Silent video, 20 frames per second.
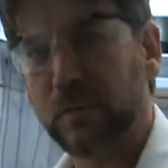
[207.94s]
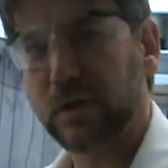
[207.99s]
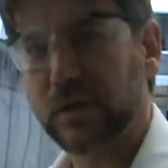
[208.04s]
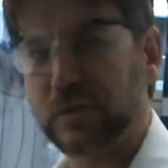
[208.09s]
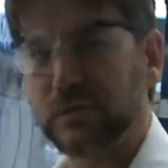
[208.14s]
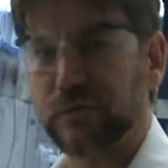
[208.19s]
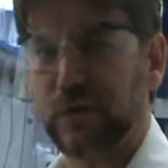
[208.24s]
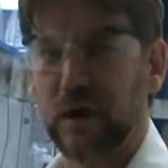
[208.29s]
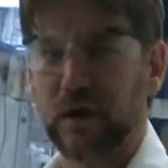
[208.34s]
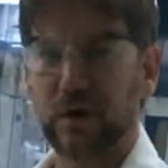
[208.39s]
because
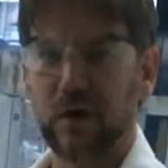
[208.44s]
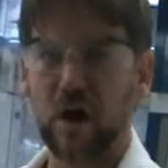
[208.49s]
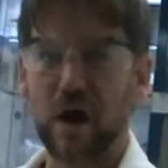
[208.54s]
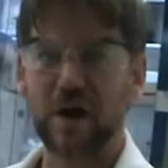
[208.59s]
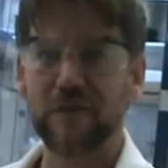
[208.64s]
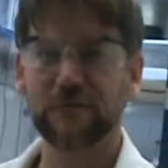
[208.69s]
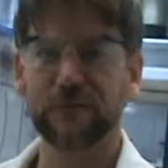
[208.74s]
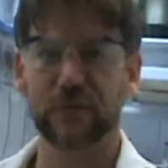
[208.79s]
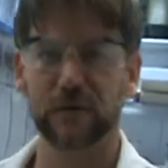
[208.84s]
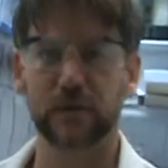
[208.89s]
very
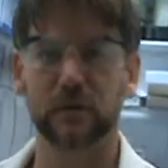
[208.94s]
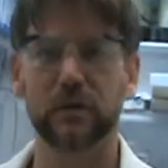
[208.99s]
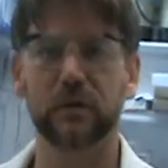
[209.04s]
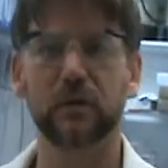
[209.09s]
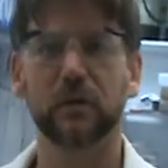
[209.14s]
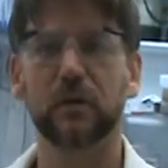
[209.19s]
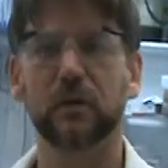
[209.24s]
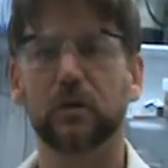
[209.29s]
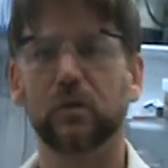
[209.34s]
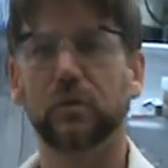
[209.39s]
often
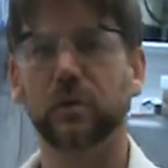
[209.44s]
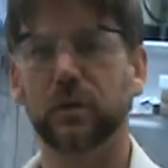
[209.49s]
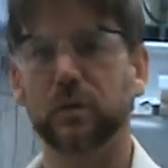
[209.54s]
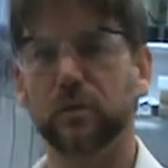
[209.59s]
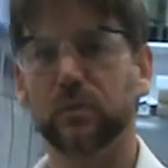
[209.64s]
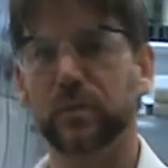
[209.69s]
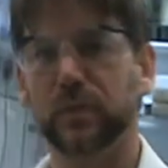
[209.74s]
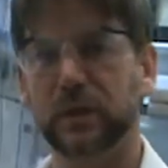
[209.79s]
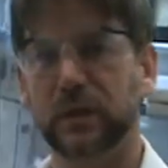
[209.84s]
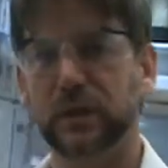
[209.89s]
we
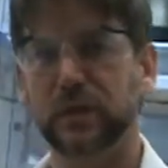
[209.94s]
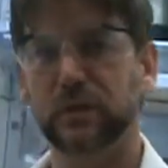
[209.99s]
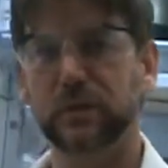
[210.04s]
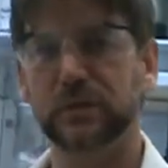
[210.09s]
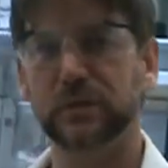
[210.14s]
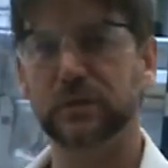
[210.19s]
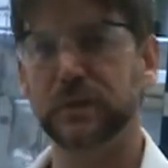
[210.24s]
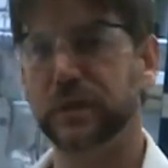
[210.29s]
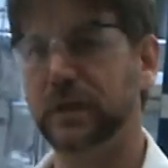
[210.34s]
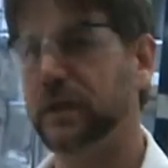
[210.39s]
will be
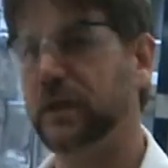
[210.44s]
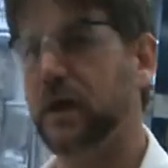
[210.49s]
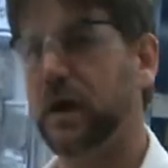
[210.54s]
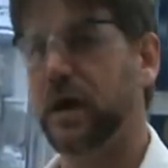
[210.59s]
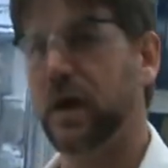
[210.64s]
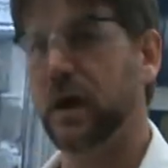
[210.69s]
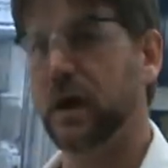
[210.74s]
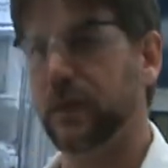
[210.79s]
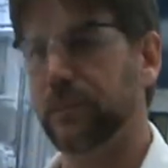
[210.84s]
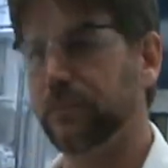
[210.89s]
using,
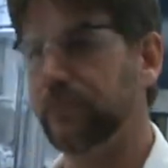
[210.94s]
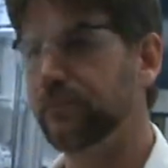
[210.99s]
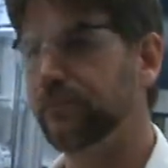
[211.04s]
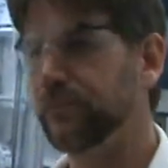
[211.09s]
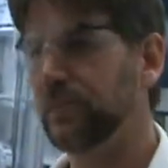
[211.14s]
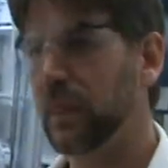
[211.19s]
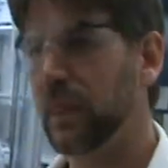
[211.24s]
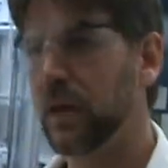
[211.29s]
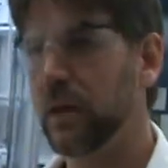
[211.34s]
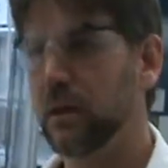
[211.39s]

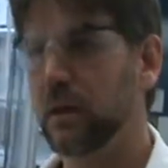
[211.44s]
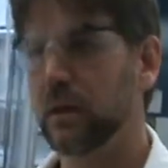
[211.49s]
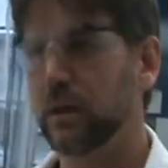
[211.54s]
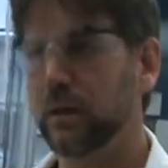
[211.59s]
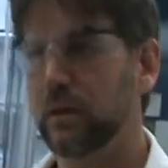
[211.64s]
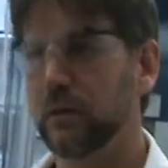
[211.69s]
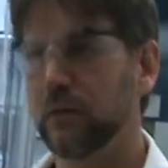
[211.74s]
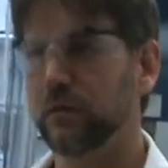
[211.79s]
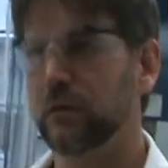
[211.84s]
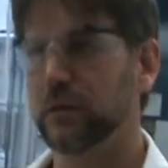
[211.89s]

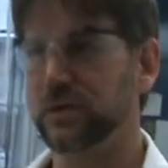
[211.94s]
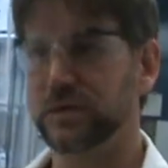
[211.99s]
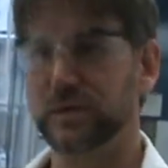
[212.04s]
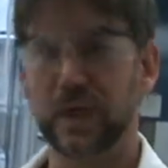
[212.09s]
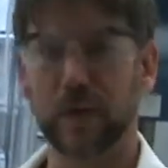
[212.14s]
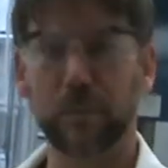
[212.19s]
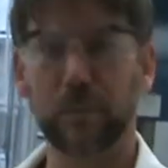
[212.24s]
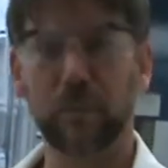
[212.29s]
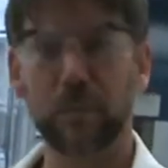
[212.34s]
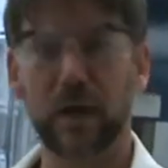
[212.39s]
for
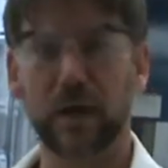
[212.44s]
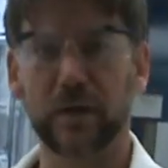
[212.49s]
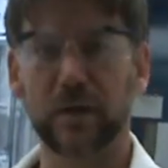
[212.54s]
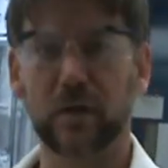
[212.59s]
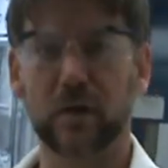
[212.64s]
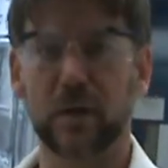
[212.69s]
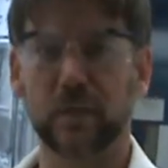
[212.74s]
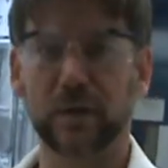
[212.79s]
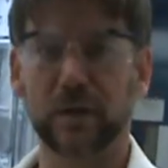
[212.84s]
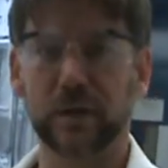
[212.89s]
example,
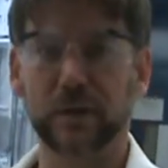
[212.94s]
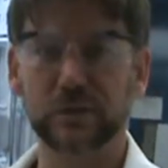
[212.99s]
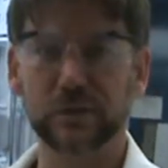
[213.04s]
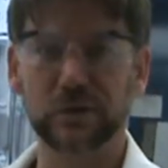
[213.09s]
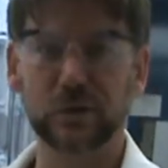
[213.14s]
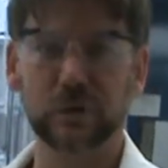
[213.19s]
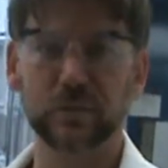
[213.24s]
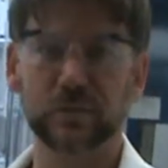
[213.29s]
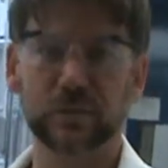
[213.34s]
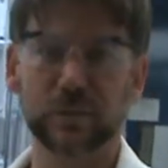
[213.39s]
polycarbonate
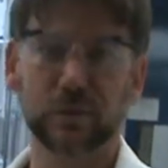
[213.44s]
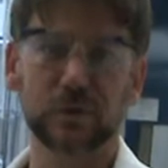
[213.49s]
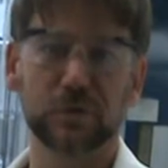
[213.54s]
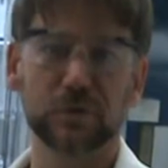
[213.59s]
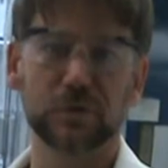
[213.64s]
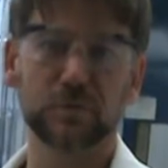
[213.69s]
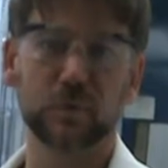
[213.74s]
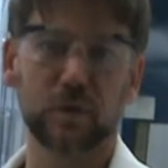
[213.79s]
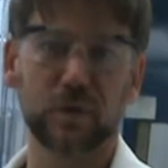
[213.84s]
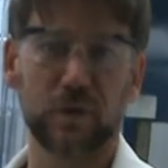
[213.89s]
tubes we
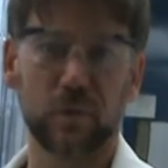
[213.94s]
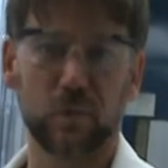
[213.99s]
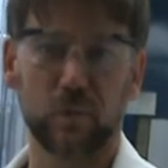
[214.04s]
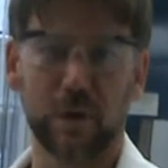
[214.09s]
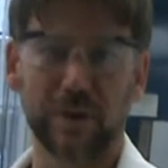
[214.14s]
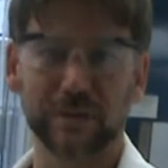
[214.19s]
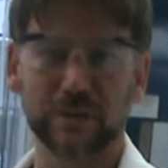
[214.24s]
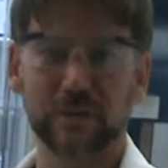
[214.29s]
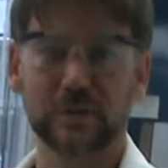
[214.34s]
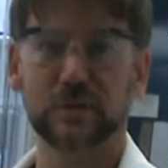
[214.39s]
use more than
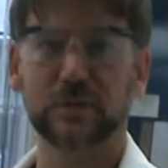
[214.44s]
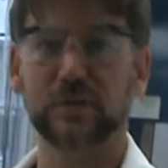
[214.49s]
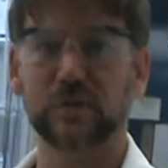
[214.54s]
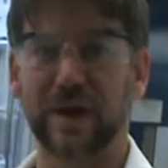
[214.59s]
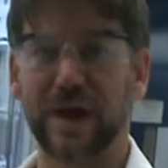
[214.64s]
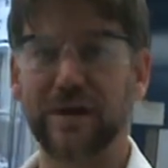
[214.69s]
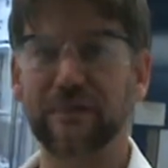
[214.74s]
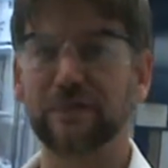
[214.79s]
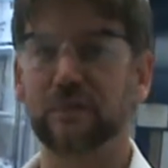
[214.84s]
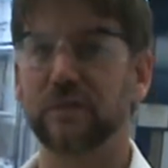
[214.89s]
once. So
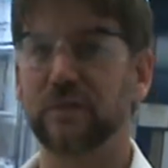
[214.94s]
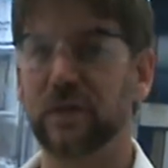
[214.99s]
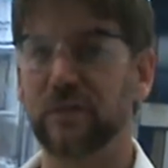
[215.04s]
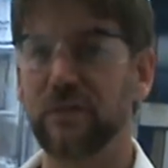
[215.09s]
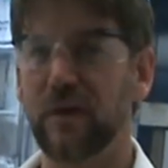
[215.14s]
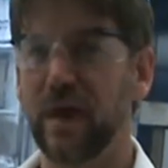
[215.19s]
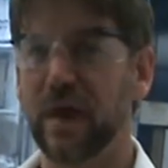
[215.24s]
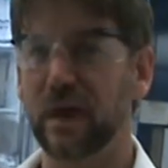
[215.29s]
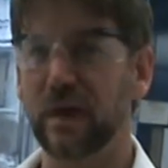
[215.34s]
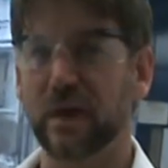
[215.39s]
after they've
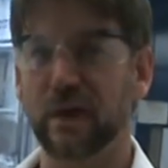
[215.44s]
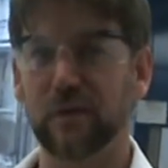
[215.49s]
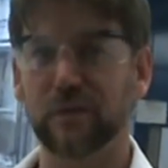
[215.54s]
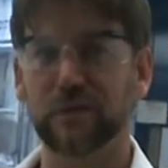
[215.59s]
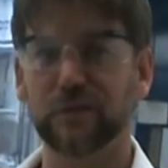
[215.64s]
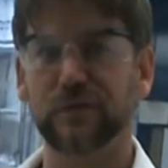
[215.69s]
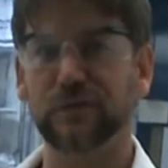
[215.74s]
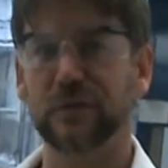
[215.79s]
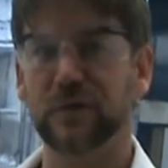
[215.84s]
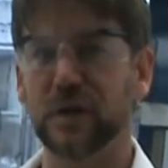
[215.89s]
had
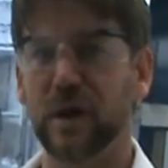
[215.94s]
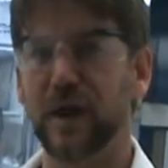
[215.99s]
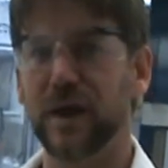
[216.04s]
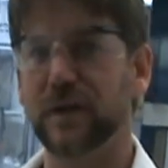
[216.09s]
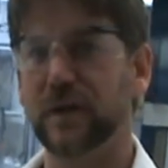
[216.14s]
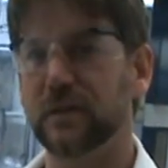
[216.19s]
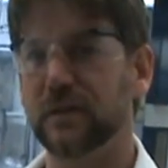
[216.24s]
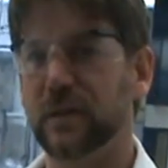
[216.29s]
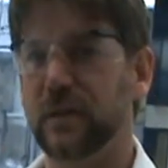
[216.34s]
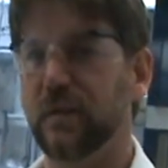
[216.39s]
iron-59
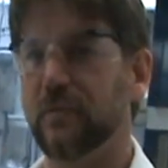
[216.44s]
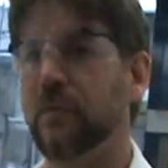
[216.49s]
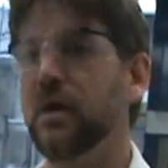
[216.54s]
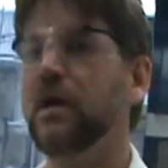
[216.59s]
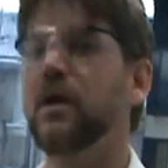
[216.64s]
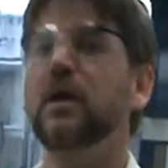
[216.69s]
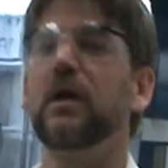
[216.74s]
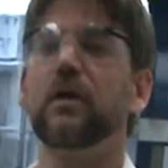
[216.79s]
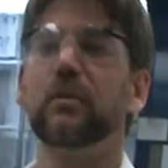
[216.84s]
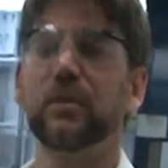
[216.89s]
in them,
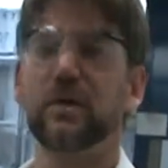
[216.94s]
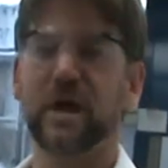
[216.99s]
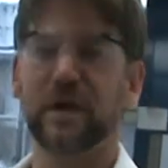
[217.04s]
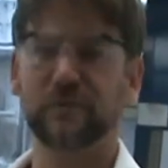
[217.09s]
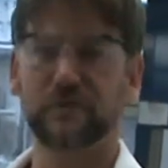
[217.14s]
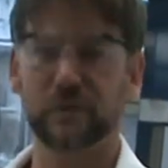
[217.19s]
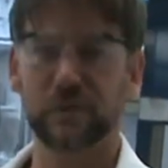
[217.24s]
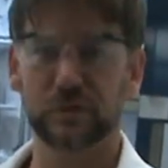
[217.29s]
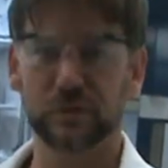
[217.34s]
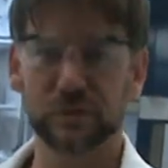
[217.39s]
we
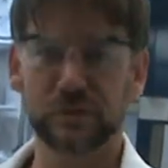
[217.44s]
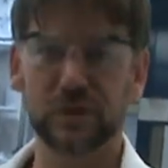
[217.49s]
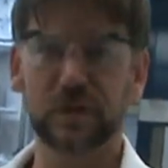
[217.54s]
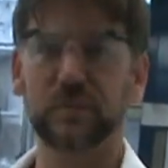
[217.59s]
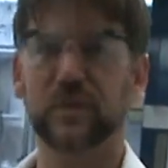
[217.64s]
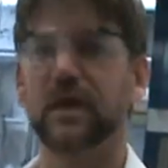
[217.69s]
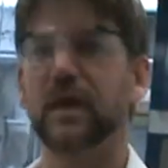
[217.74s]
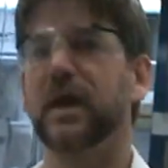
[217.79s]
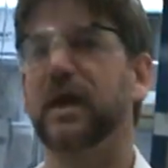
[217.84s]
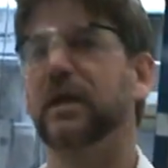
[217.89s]
have to use them
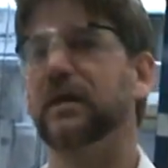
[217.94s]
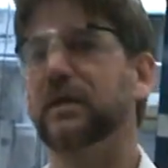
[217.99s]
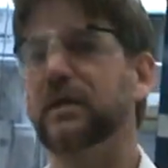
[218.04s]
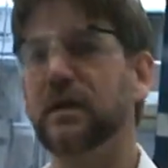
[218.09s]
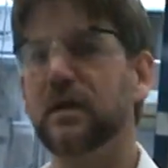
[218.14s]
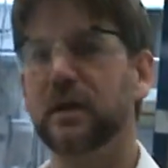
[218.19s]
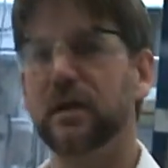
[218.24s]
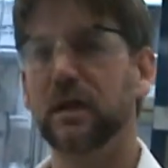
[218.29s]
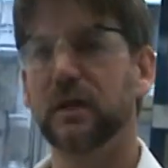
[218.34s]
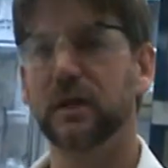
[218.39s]
again,
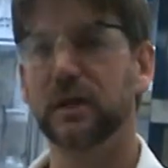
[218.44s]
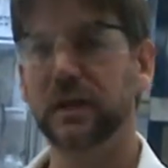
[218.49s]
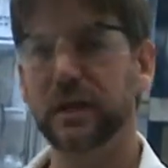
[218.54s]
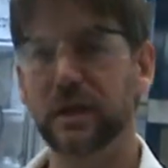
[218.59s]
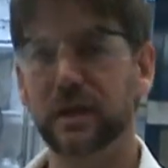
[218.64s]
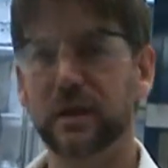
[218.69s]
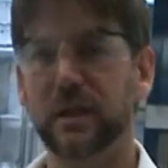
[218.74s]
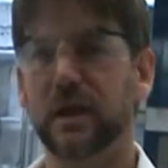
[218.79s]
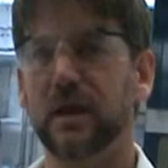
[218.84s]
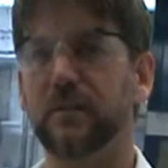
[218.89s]

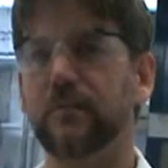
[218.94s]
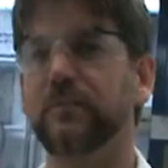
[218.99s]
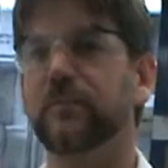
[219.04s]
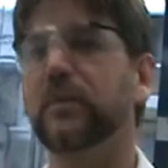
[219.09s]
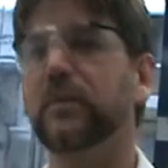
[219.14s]
clean them,